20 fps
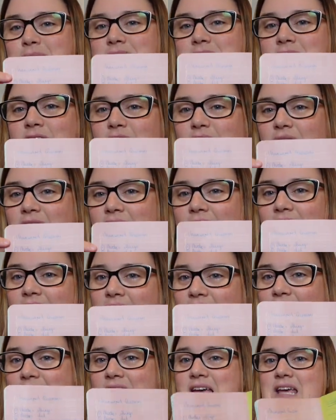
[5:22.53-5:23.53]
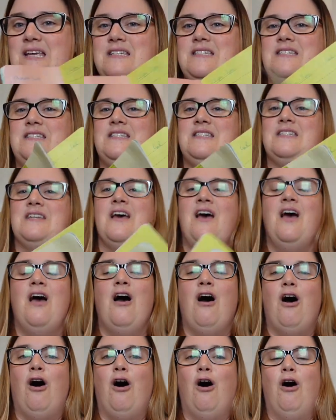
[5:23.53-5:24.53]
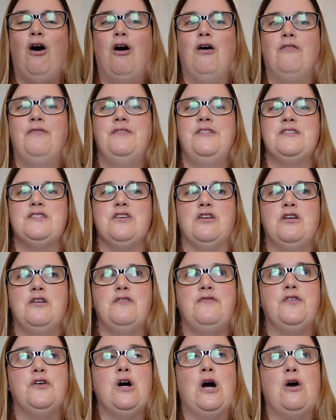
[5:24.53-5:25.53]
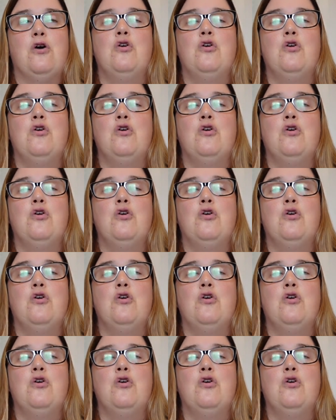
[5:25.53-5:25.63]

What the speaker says: myself a little list of the sort of